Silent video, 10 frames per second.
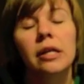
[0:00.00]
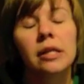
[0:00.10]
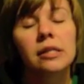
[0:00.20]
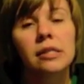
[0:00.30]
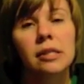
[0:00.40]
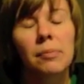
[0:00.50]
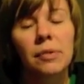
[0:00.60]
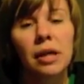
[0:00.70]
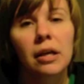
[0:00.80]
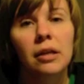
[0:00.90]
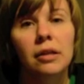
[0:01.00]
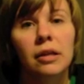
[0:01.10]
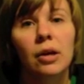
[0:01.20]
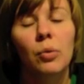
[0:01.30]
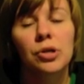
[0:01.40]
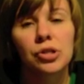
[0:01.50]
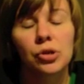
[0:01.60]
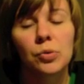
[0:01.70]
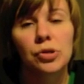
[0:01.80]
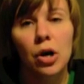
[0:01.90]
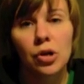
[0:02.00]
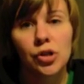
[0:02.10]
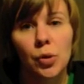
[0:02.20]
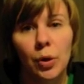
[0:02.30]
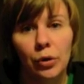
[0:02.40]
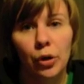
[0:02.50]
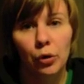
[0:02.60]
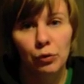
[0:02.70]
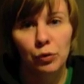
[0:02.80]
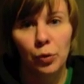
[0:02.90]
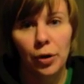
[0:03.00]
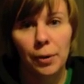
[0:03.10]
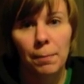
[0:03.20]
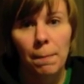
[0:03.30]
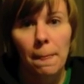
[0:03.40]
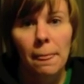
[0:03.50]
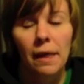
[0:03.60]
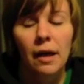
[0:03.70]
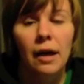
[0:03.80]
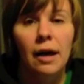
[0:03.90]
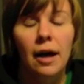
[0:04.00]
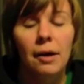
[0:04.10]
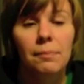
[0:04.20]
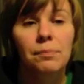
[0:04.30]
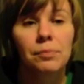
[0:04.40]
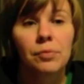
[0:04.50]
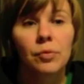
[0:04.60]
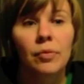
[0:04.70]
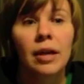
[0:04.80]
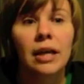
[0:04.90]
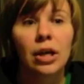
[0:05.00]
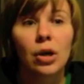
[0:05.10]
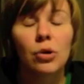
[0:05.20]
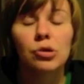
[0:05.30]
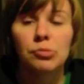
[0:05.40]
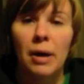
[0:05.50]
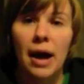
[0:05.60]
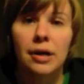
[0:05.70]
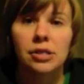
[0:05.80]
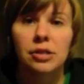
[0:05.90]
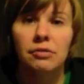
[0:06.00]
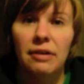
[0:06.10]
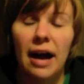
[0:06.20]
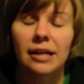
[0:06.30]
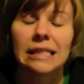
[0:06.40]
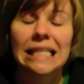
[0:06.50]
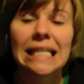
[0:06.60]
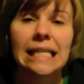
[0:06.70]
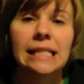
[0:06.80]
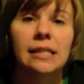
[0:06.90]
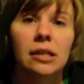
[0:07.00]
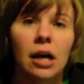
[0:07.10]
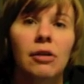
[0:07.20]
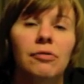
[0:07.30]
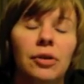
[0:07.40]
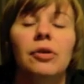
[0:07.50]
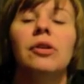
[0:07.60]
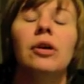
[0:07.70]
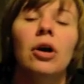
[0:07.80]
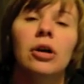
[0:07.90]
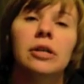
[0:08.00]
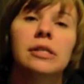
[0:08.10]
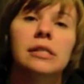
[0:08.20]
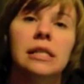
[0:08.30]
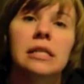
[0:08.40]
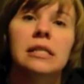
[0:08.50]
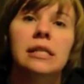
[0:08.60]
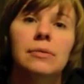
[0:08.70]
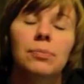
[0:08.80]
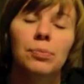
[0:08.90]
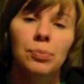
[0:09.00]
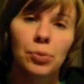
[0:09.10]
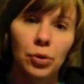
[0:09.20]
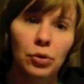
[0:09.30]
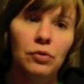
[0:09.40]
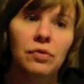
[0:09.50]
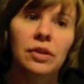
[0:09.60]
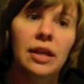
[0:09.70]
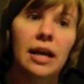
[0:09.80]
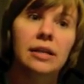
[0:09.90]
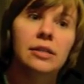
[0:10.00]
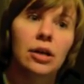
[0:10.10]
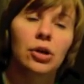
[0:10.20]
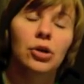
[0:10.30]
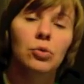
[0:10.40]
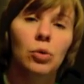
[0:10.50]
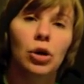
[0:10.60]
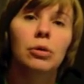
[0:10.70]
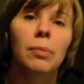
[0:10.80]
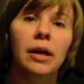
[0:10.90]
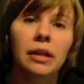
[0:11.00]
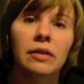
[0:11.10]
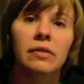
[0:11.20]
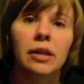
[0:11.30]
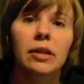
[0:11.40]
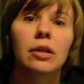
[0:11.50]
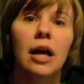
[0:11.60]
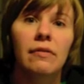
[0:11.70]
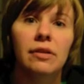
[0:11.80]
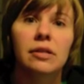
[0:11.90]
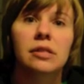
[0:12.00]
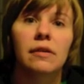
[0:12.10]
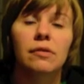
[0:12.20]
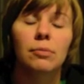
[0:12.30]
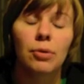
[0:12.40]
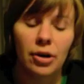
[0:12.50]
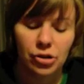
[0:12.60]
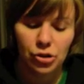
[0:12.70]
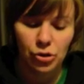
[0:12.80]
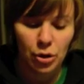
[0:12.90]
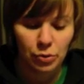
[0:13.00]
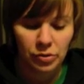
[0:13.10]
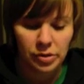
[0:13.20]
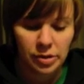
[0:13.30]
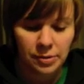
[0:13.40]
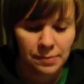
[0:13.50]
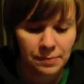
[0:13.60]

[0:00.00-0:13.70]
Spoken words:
This is something that Whistler was also well known for. And it goes back to the fact that he did not feel that artists needed to prove that they had done a good work by leaving evidence of their brush strokes.